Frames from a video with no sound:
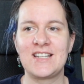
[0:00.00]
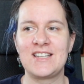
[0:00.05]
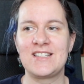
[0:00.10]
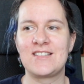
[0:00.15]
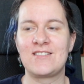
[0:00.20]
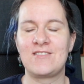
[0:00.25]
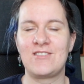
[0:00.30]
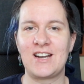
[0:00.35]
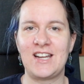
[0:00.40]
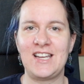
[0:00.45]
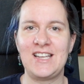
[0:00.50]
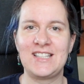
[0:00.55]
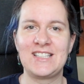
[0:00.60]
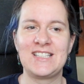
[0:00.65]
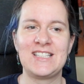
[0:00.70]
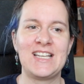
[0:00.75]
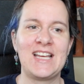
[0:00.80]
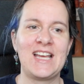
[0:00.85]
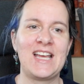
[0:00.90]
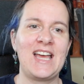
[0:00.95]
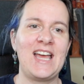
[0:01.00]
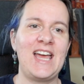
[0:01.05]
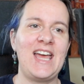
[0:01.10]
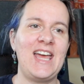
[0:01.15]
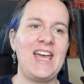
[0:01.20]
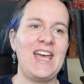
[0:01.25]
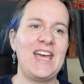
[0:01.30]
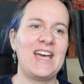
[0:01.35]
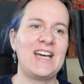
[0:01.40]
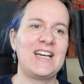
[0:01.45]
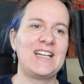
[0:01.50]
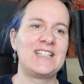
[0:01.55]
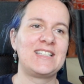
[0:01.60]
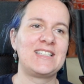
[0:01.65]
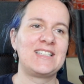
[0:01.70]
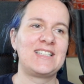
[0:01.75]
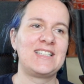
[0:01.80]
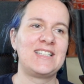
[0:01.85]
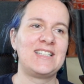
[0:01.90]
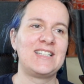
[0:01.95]
It's great,
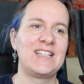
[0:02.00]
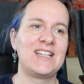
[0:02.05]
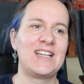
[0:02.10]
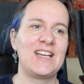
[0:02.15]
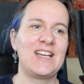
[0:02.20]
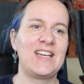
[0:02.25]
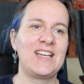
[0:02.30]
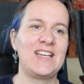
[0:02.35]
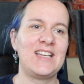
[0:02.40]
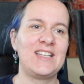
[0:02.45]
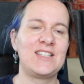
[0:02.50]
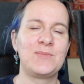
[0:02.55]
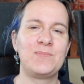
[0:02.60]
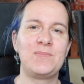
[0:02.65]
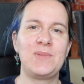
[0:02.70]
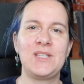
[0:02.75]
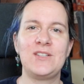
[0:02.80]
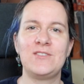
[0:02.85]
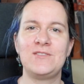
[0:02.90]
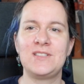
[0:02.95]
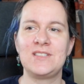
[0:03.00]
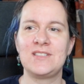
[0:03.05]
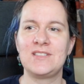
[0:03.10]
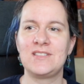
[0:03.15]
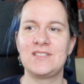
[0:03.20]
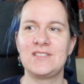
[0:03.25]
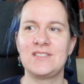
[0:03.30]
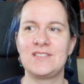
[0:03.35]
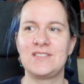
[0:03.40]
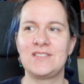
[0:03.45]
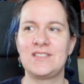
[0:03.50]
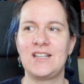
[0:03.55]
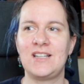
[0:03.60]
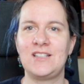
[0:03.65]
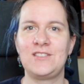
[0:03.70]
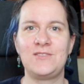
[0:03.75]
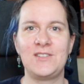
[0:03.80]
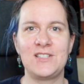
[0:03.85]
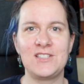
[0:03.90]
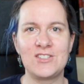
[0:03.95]
and it's a bit of an
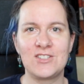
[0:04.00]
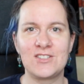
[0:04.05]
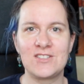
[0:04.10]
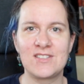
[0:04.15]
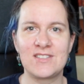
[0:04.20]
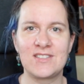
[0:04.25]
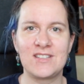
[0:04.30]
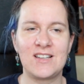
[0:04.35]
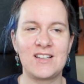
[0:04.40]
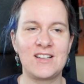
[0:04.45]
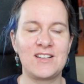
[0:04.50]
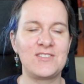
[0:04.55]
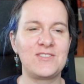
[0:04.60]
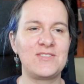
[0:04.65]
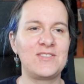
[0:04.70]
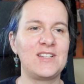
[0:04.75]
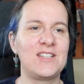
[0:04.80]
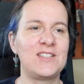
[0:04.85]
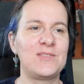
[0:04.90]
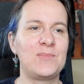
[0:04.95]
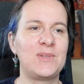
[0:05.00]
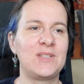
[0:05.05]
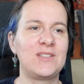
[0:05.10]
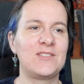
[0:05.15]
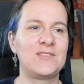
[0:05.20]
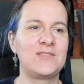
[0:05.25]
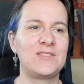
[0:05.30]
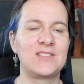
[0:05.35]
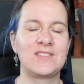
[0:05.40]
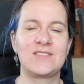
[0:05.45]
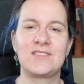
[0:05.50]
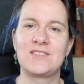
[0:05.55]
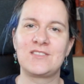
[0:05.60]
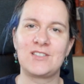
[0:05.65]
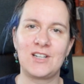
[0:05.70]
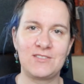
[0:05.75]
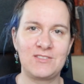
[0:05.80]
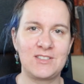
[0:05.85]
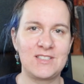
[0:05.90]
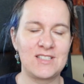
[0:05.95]
adventure stuff. It's a bit of a
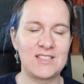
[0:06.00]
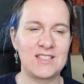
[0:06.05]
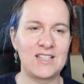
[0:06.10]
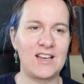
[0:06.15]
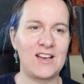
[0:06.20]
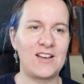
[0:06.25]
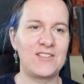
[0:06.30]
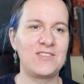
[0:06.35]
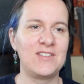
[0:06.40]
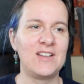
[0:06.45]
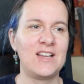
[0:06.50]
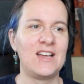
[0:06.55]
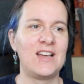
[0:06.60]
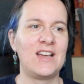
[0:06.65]
travel stuff.